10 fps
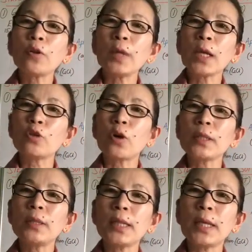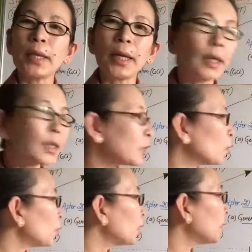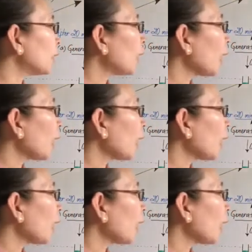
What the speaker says: of their daughter DNAs were